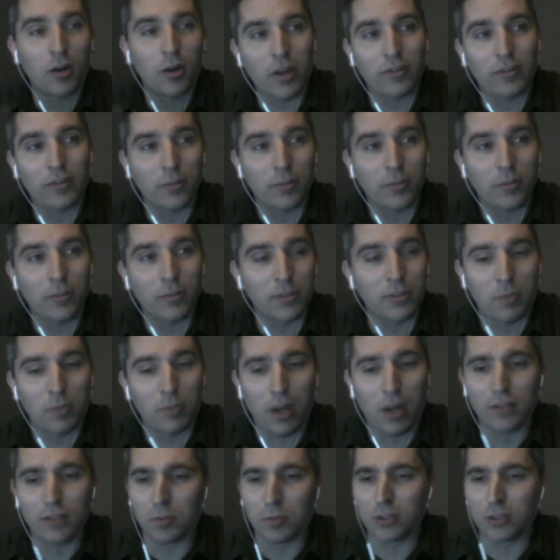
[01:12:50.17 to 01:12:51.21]
away from them as
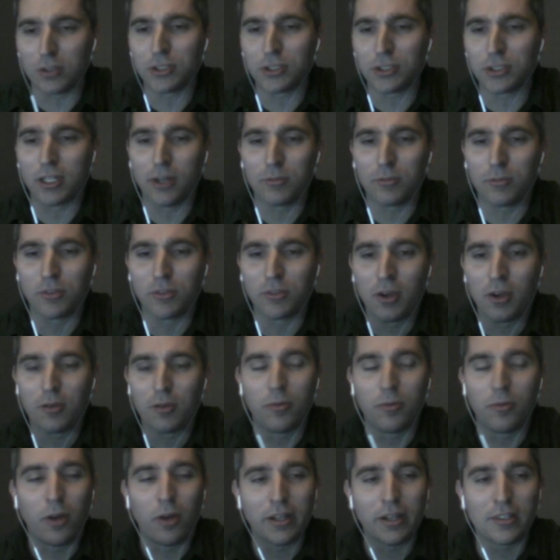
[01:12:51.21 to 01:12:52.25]
possible, and she comes
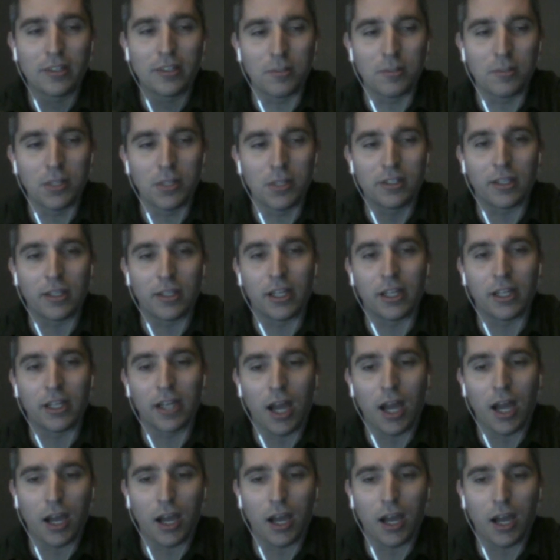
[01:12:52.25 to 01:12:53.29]
running to me to
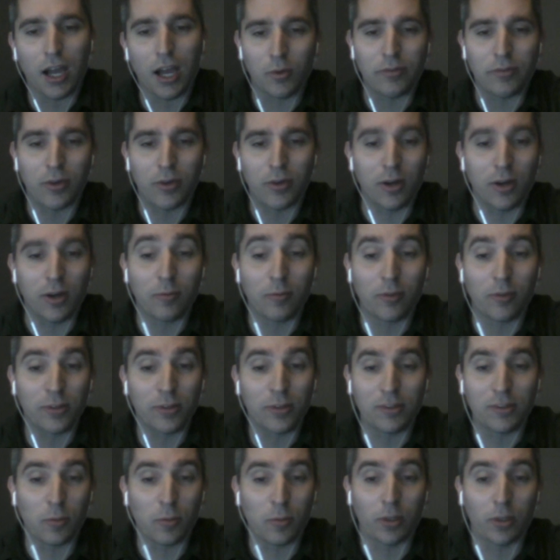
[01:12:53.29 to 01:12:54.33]
hide or for comfort
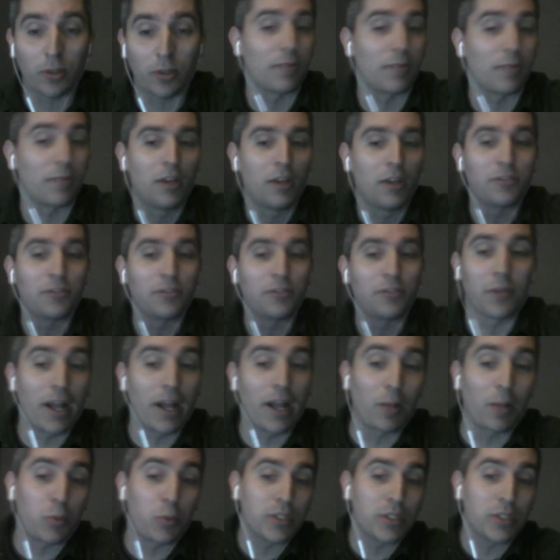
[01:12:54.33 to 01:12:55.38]
or something, or so that
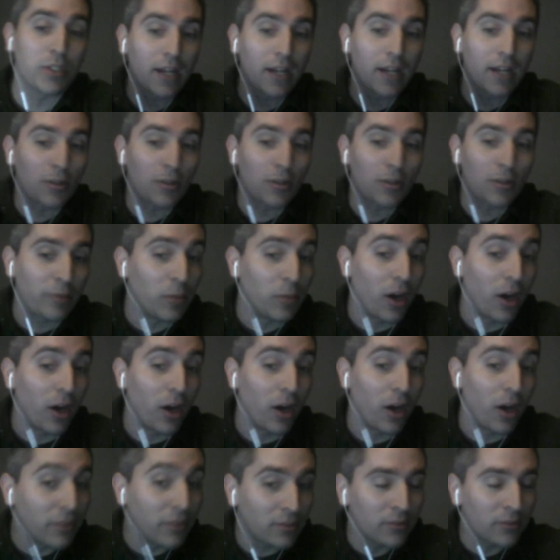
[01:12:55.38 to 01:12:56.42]
I'll protect her from
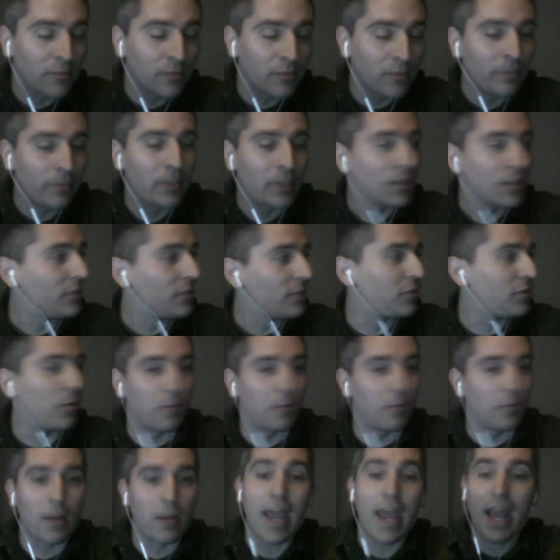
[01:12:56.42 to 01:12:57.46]
the oven.
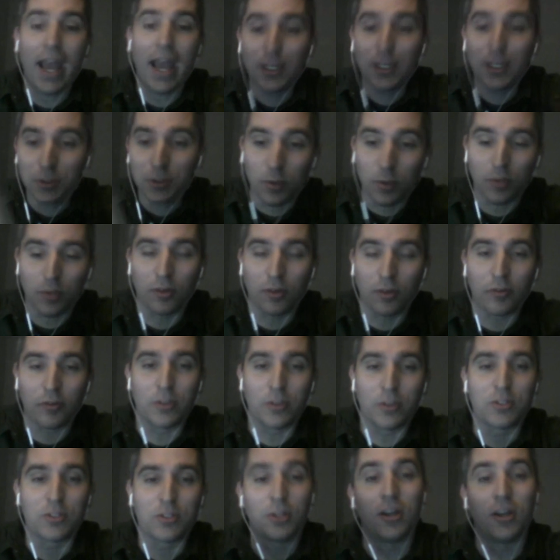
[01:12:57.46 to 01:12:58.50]
So my actual
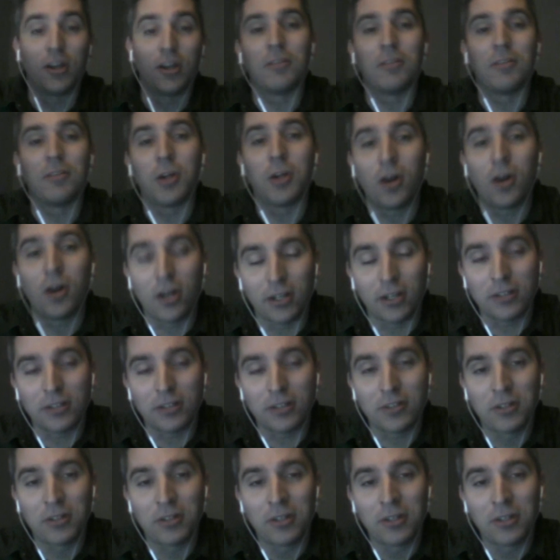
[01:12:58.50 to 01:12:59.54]
girlfriend turned the oven
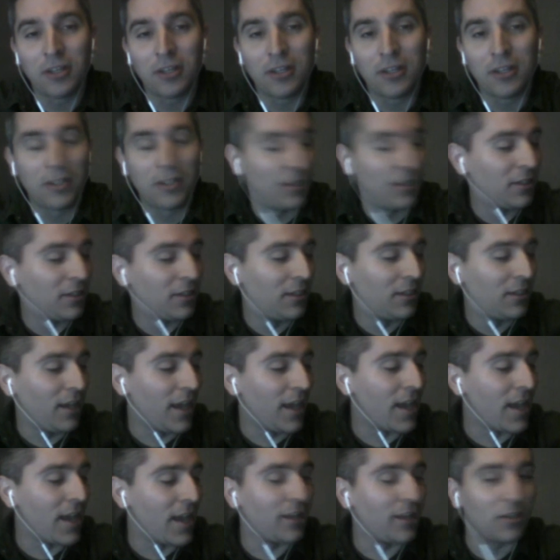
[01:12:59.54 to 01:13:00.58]
on,
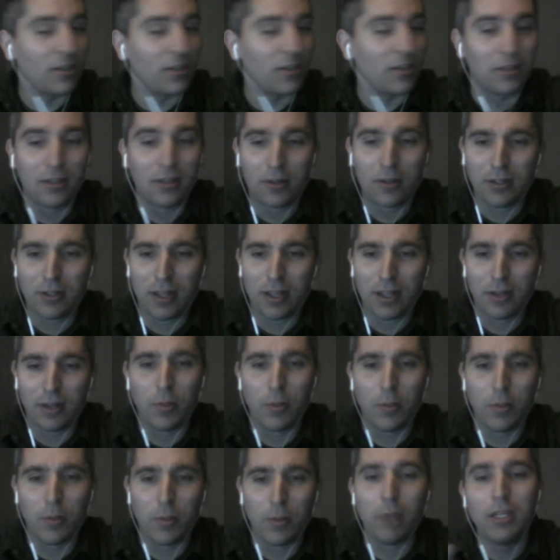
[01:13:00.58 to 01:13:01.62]
and
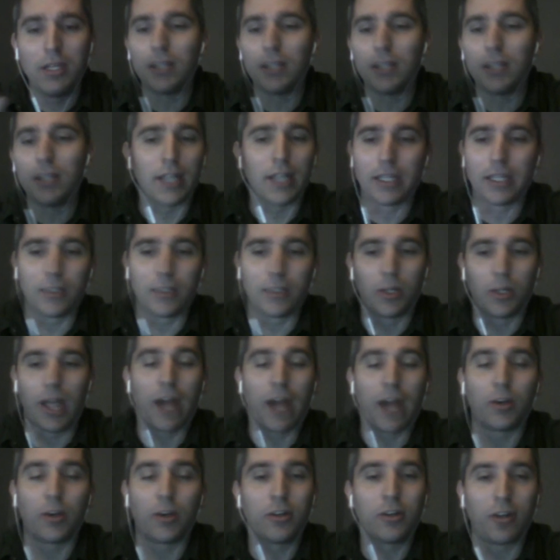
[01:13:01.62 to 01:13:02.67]
immediately,
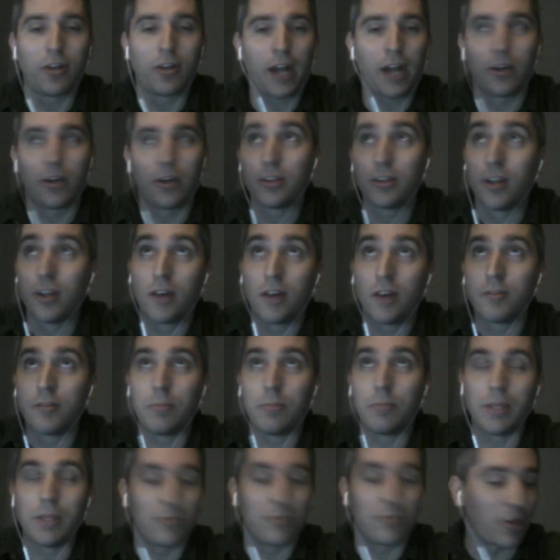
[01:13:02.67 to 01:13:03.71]
literally, I heard the
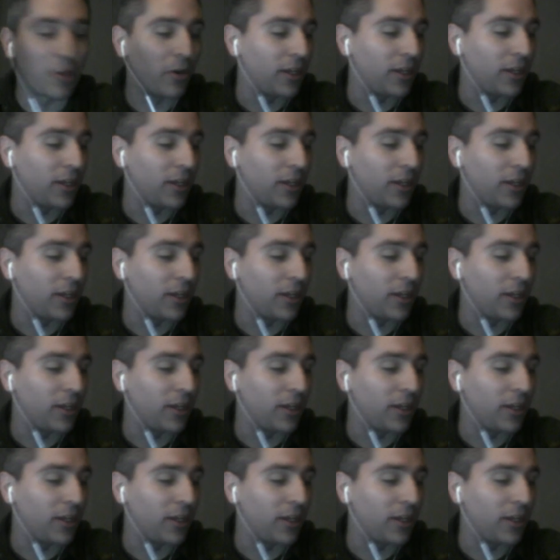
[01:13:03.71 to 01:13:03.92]
oven beeps